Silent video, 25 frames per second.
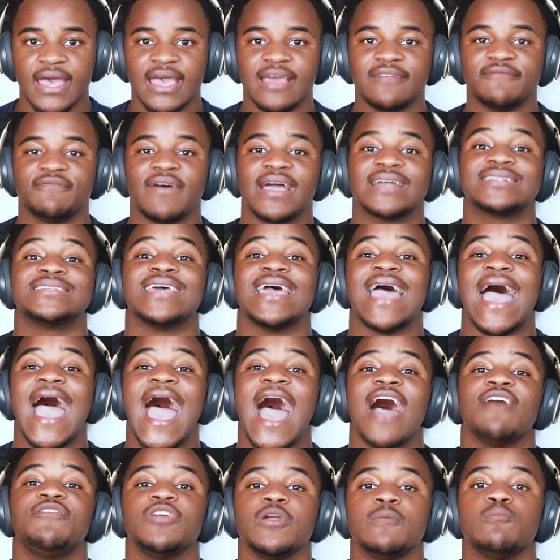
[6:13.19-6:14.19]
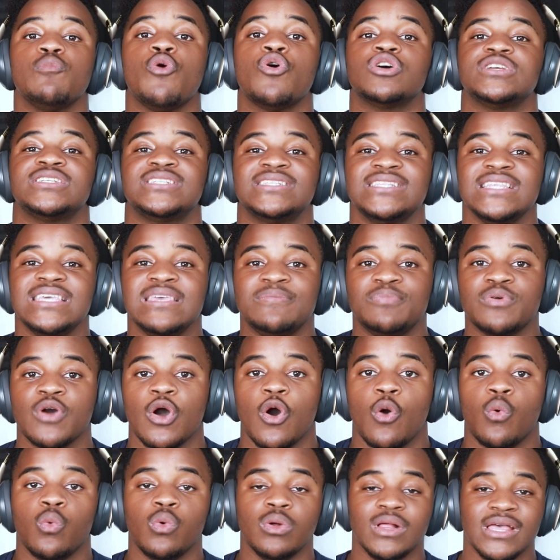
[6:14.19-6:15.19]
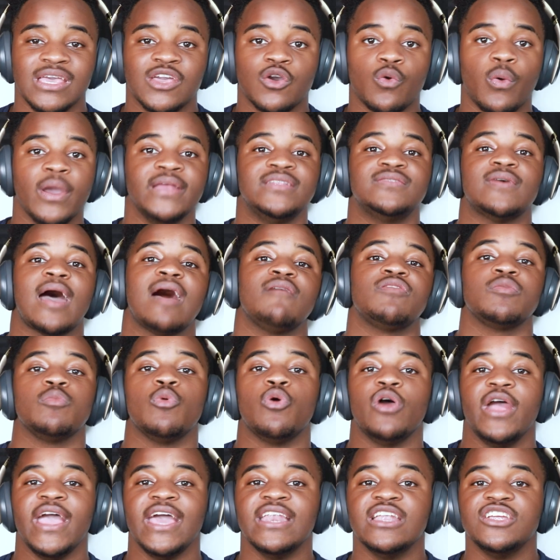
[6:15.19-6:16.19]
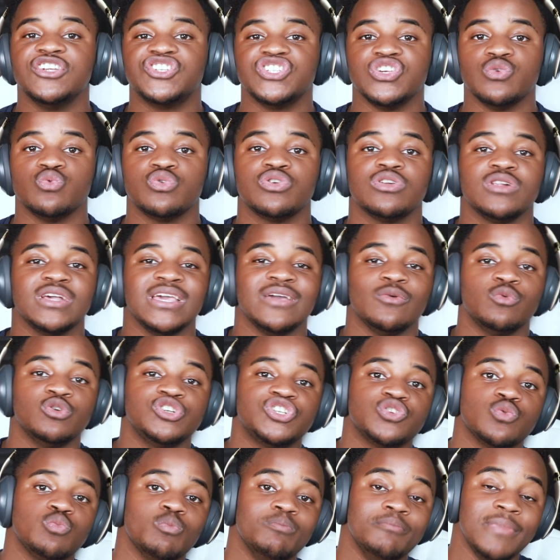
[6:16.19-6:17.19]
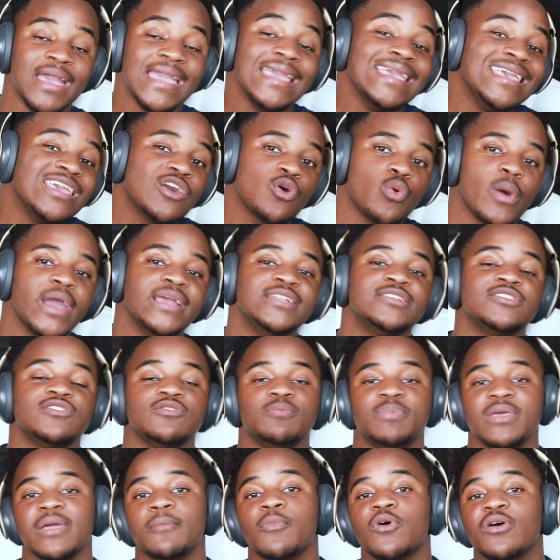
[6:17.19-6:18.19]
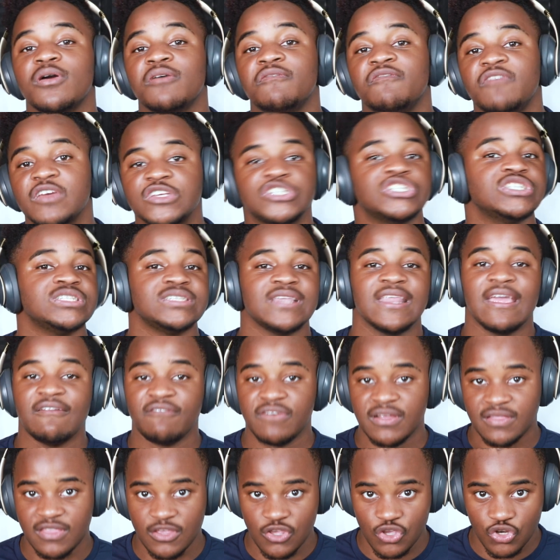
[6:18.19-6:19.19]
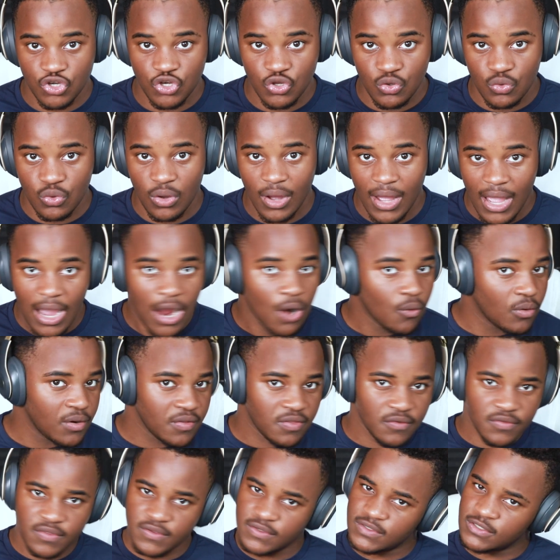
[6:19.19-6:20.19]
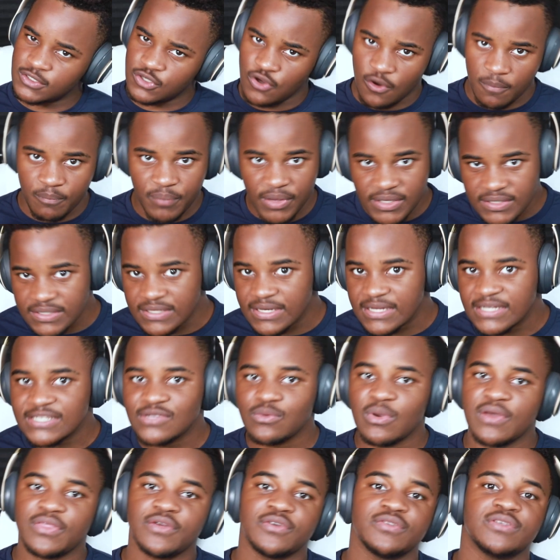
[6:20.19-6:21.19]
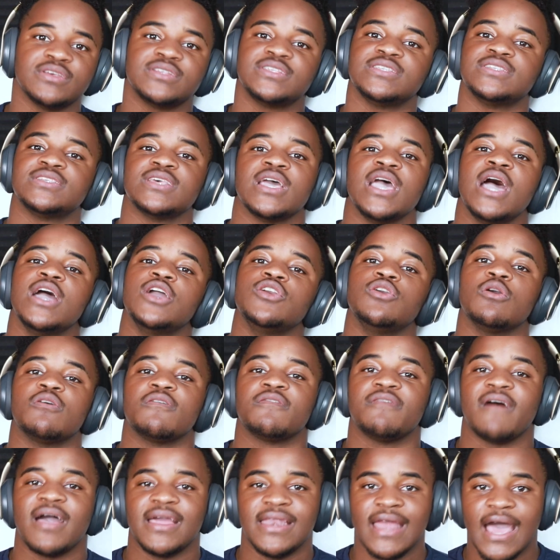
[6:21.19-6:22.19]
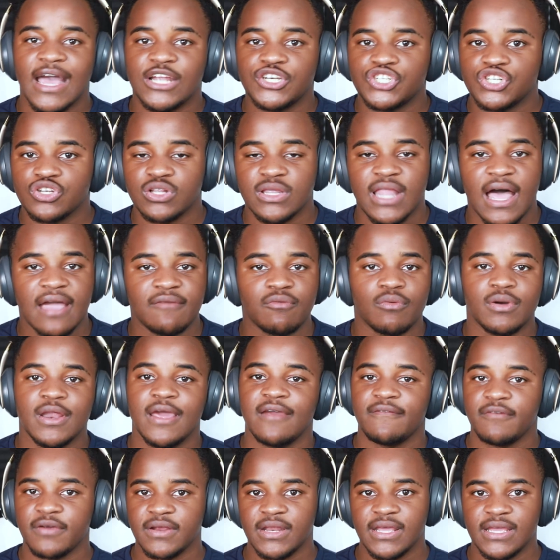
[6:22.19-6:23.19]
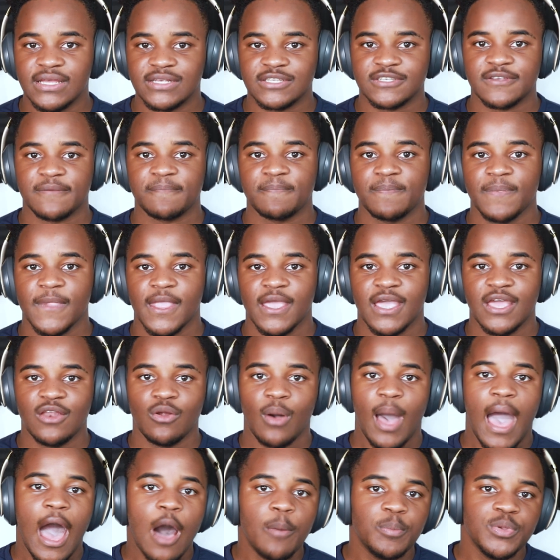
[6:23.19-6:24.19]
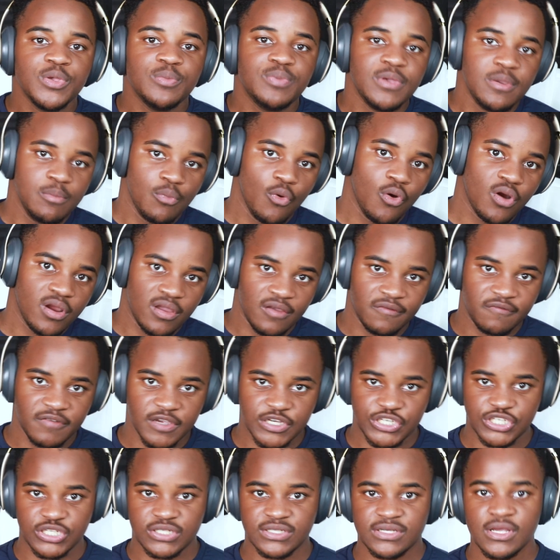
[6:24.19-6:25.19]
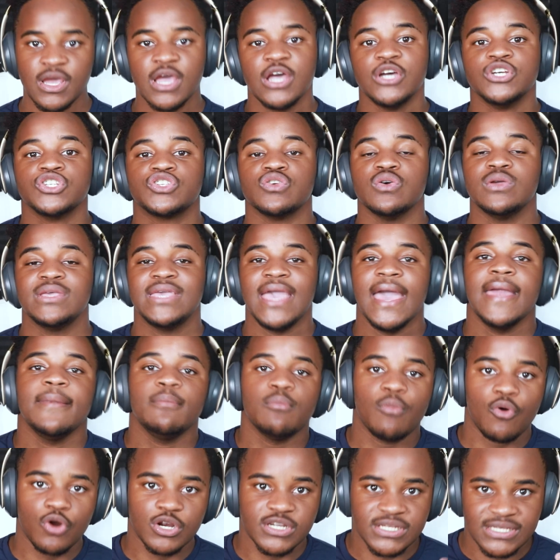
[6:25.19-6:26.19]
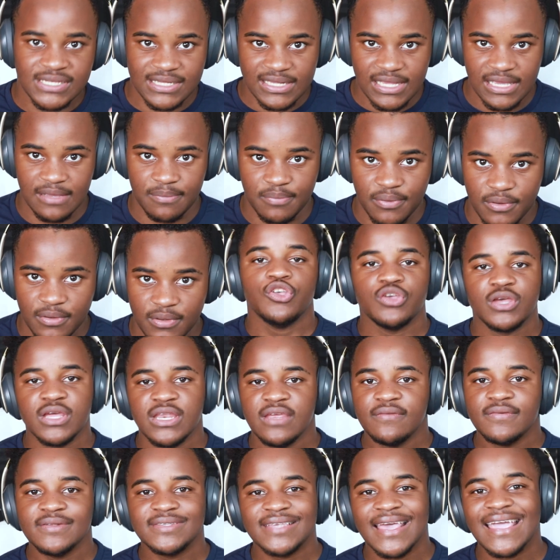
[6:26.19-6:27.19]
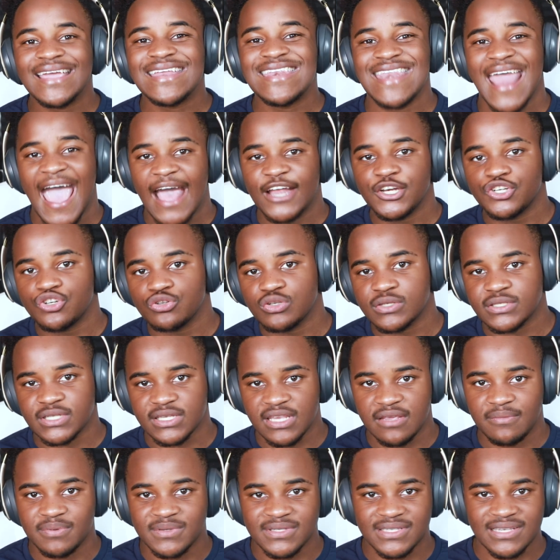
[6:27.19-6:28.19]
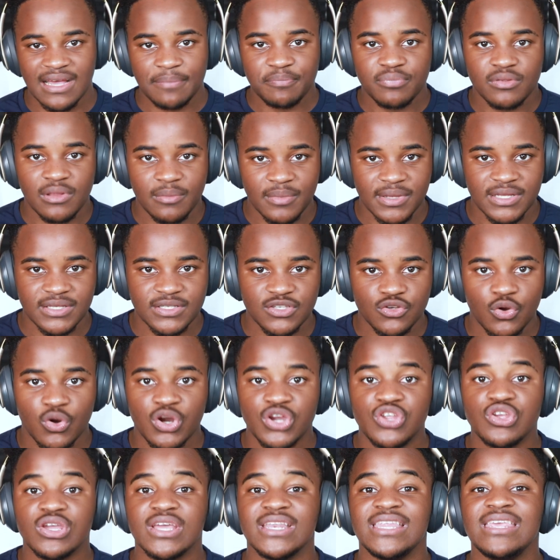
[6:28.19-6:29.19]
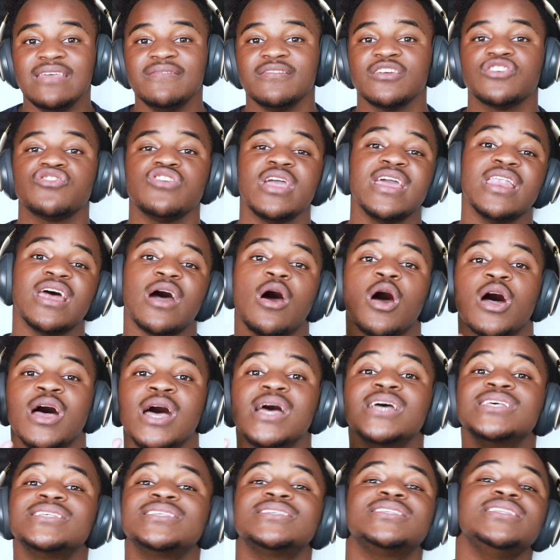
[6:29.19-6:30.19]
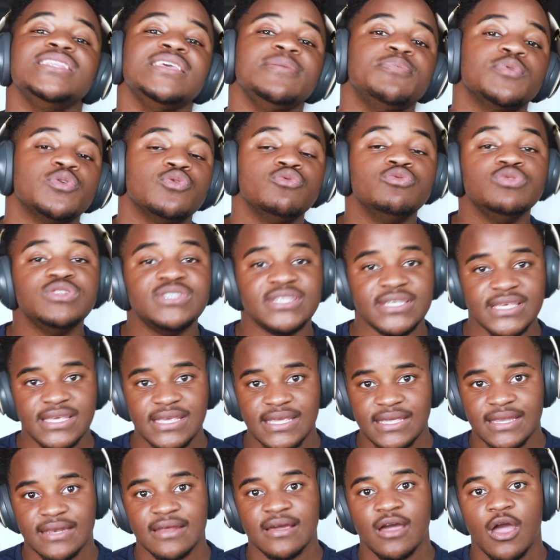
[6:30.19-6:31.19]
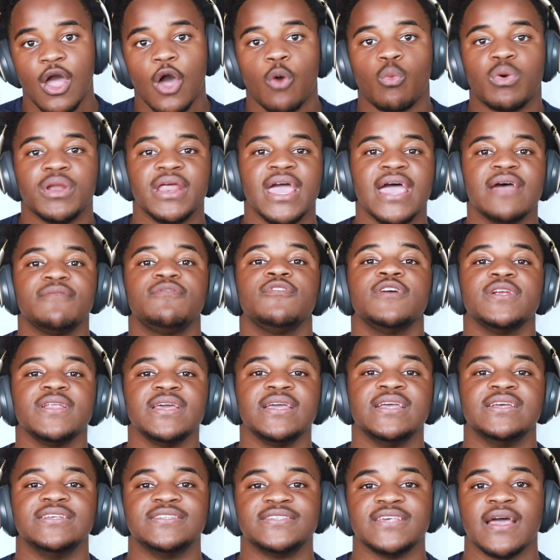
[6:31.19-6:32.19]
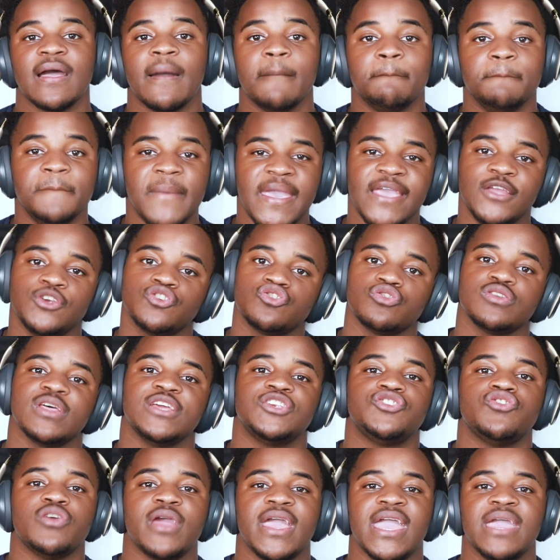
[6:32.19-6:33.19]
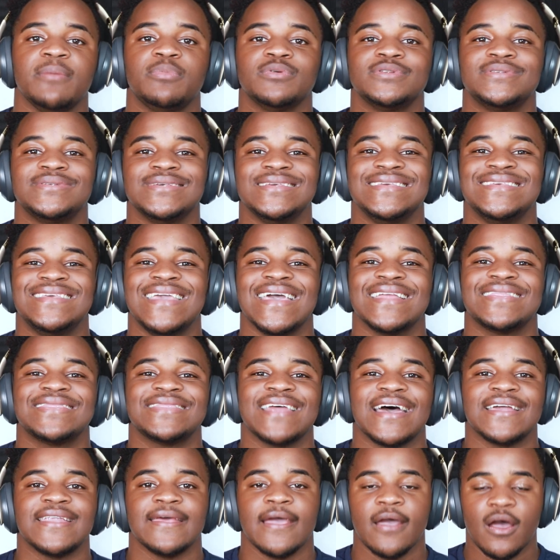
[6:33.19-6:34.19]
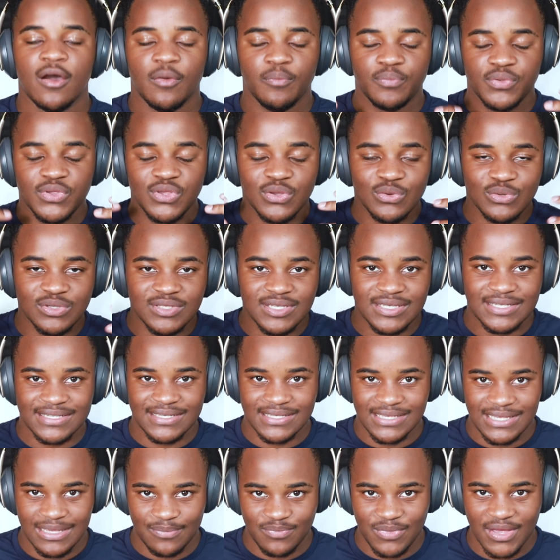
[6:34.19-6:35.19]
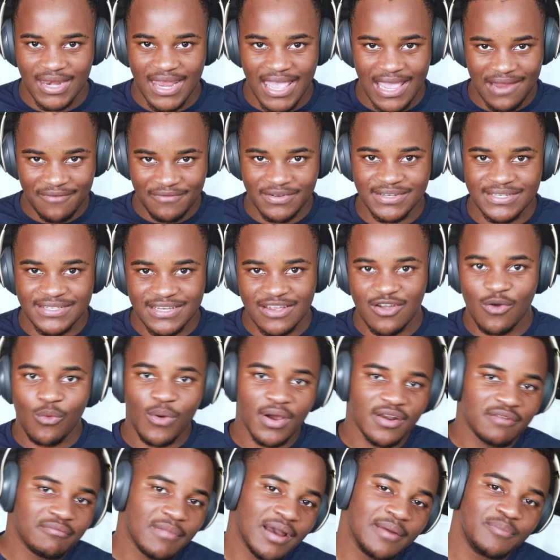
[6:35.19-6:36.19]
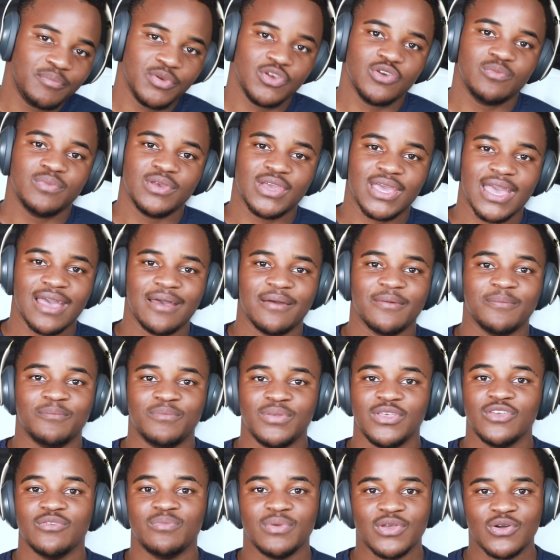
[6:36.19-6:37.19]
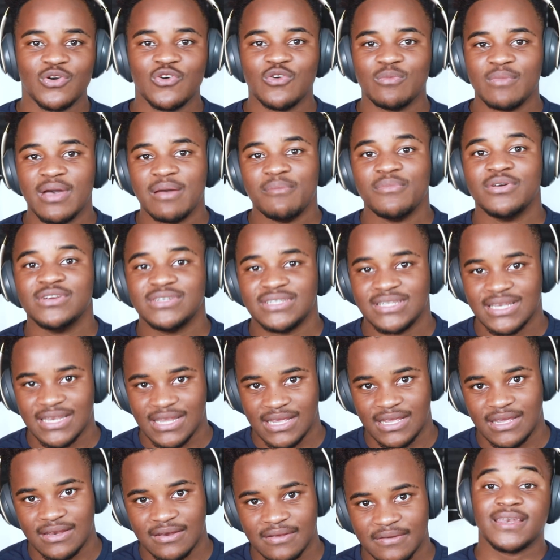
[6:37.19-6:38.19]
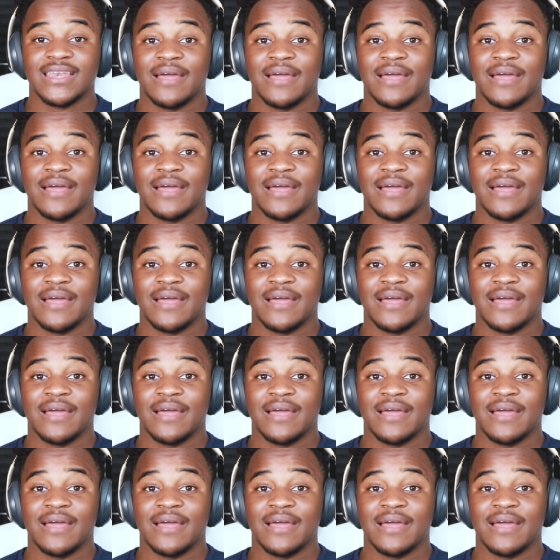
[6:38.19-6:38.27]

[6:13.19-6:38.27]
In fact, having more sleep will equate to having more energy, which may equate to being more efficient in everything you do. Whether this is your business, whether this is your financial life, whatever it is, it'll help you be more efficient. So get more sleep. You can even take natural sleep supplements, or you can even create a sleep routine. Whatever it is, make sure that you're able to get that beauty sleep that every single one of my BUB Cool members need.